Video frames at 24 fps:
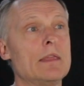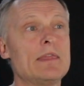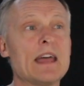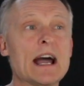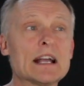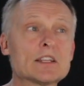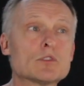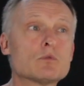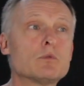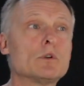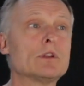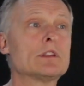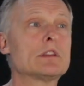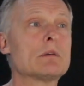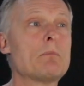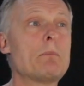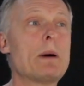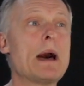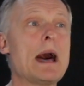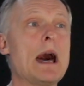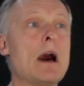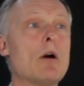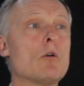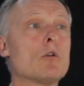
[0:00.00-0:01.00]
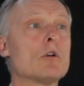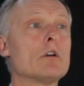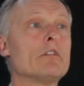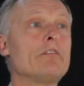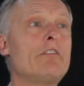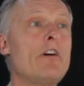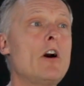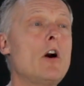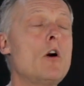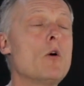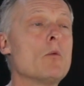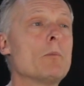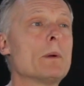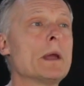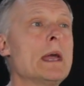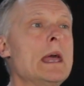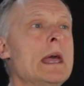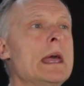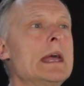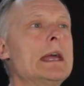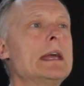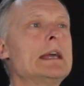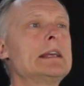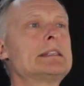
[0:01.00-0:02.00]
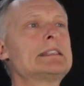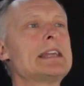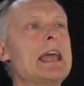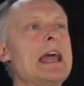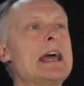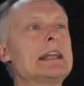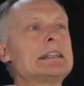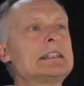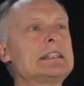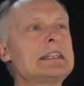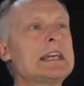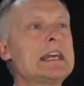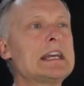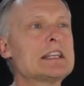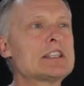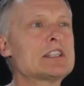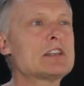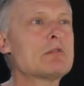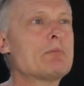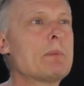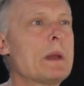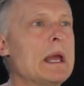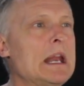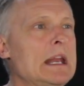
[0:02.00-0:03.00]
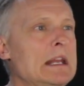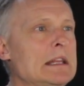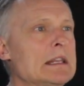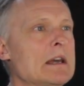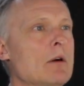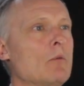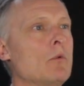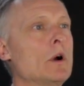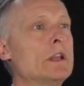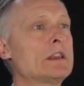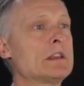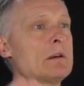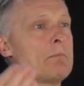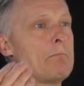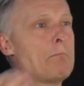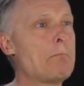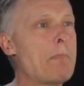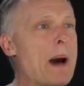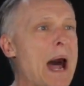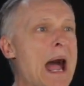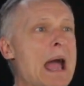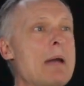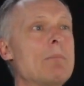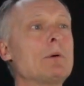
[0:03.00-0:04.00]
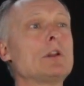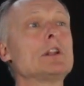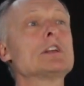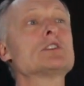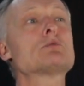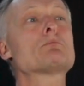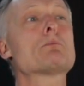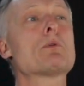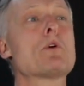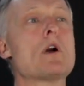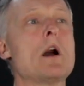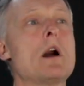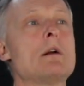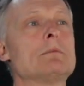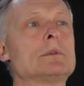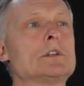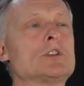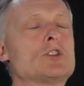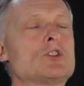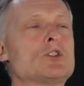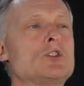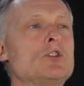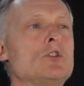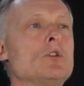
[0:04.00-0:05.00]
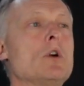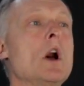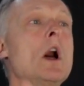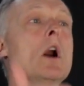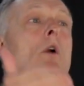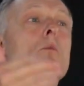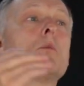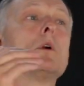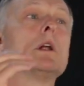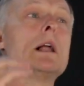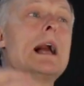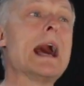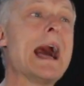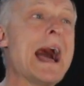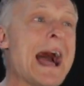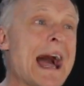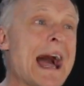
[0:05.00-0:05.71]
That's what the power of hope. It's anticipating that what the Bible has promised you will